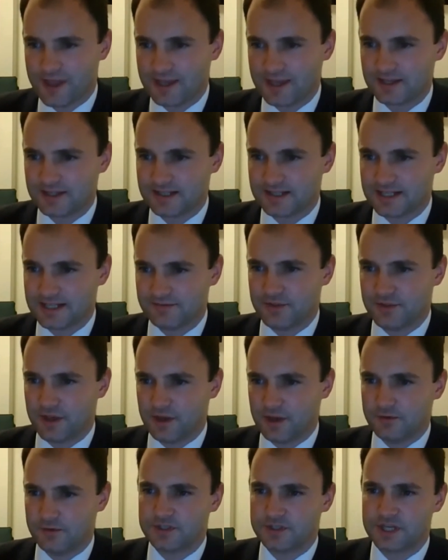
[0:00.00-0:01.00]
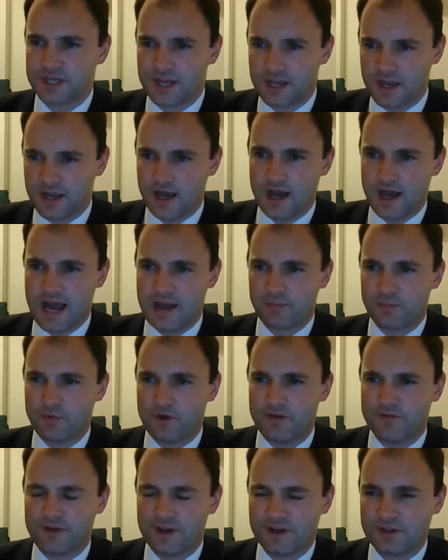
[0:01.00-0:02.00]
can deliver those, and we're
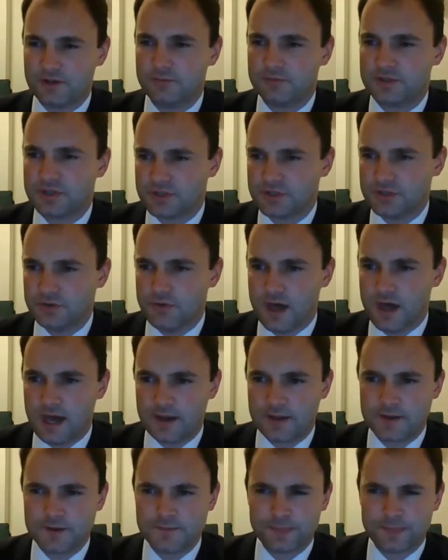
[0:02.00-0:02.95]
funding them to do that.